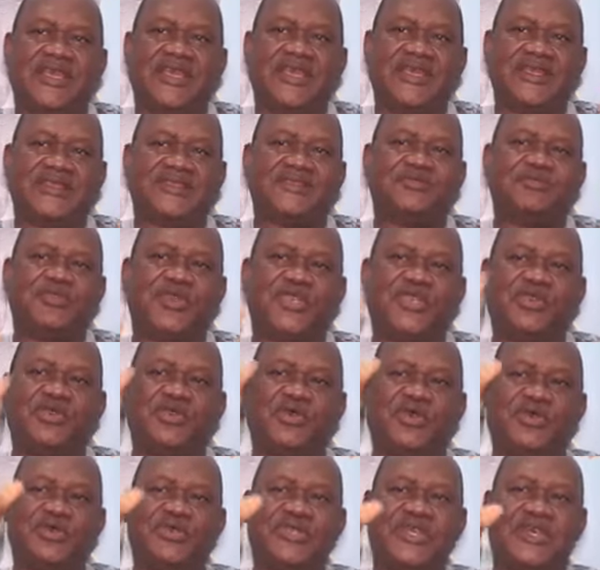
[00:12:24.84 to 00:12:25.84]
It's
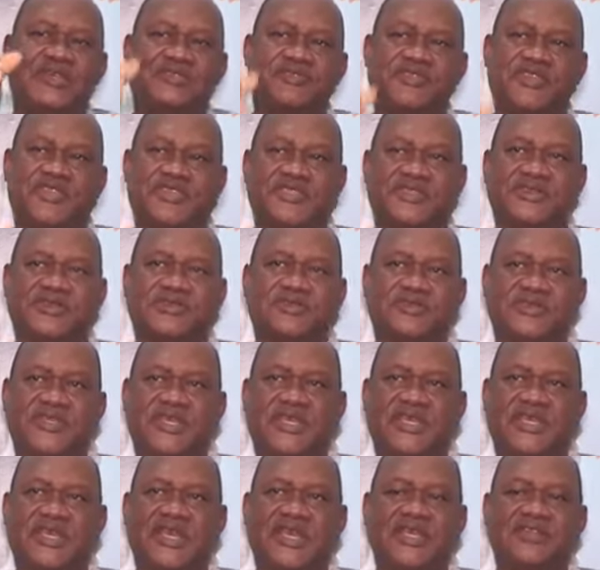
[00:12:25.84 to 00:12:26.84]
beyond that physical
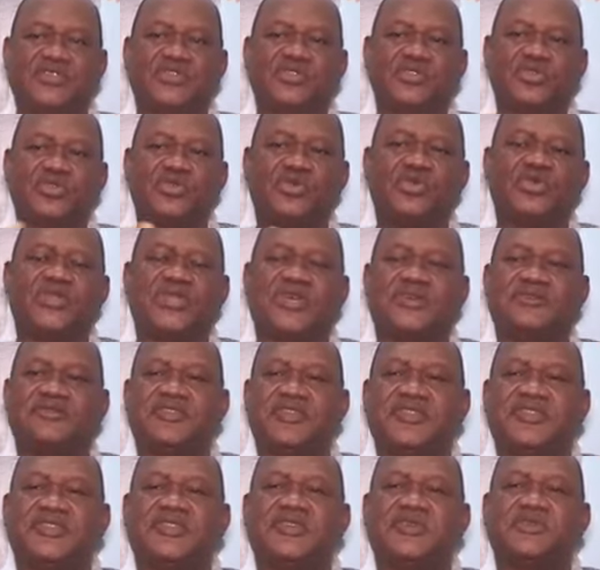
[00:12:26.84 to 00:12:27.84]
thing. And to know that
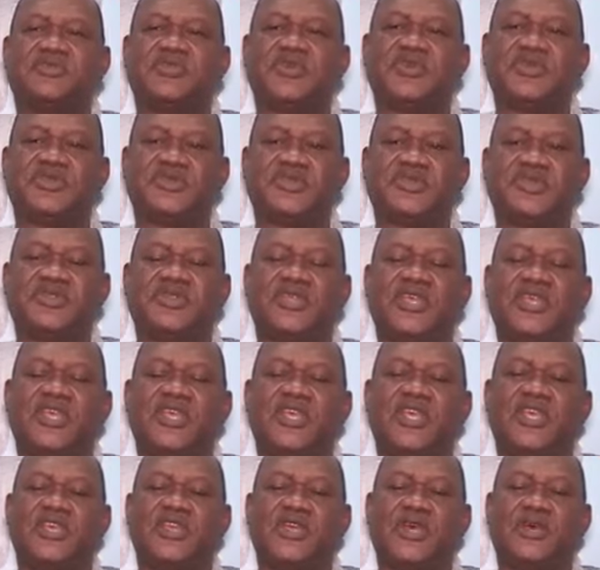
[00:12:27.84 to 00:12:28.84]
physical person,
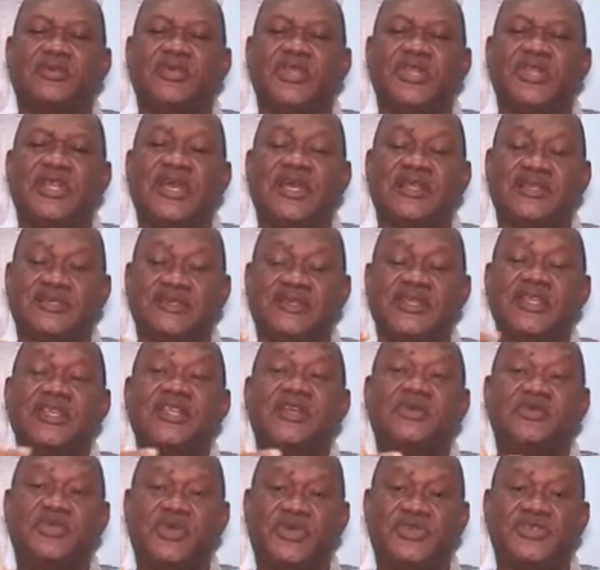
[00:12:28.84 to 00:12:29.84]
I mean that
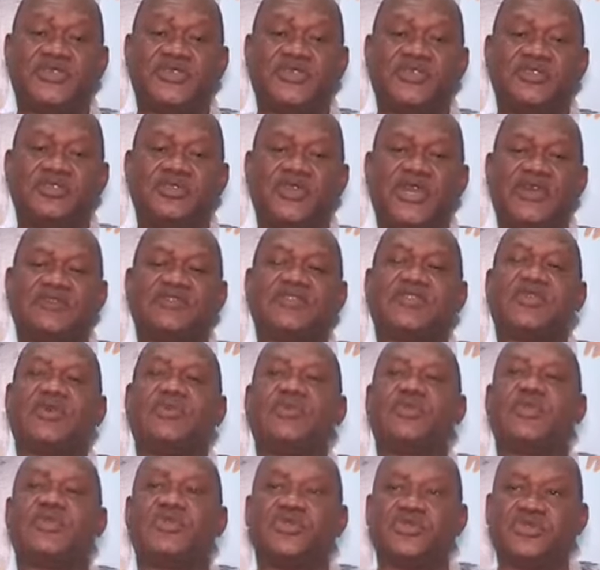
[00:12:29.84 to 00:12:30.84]
inner person, you have to
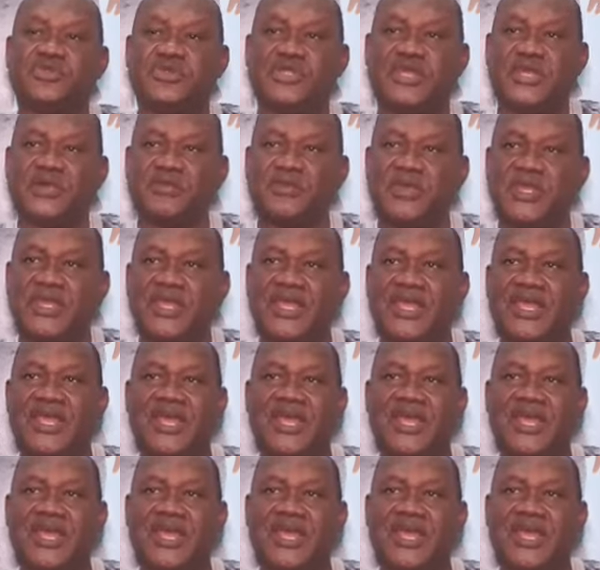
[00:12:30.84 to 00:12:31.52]
come close to them.